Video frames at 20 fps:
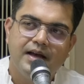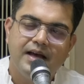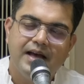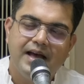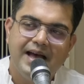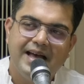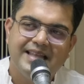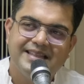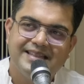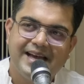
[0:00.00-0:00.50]

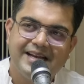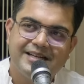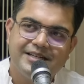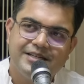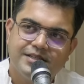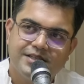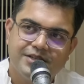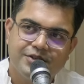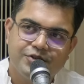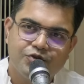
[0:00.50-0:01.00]
And that
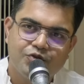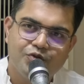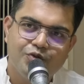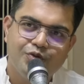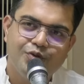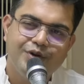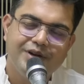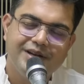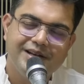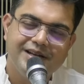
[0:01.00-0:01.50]
is a
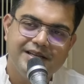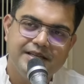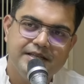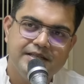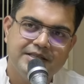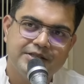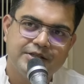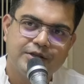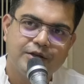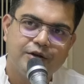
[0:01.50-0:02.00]
true
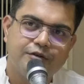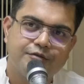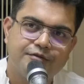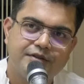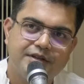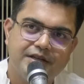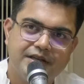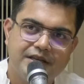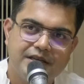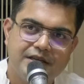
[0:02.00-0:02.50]
release of
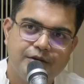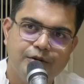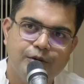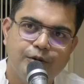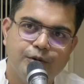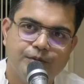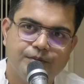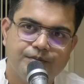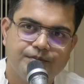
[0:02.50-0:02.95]
the ego.